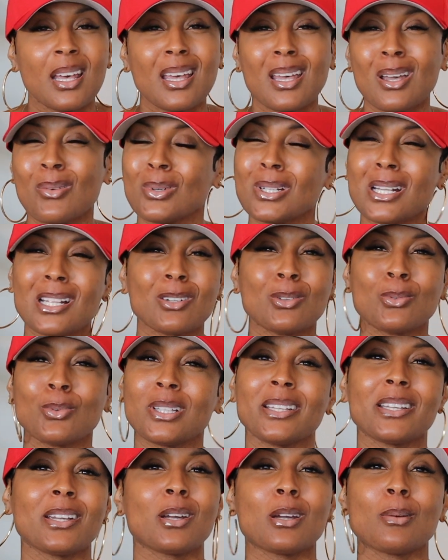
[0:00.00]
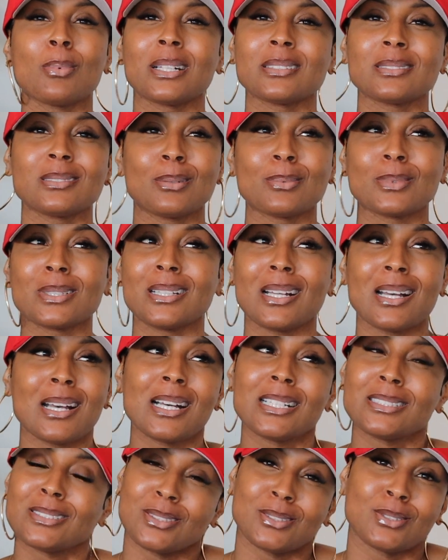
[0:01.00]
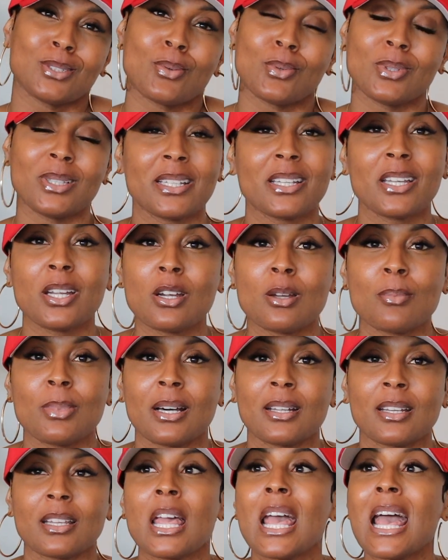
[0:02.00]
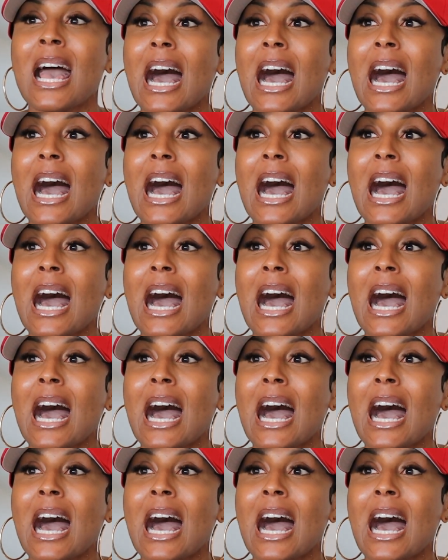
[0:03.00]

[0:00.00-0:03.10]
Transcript: And when I don't really care about something, I just don't really care about it.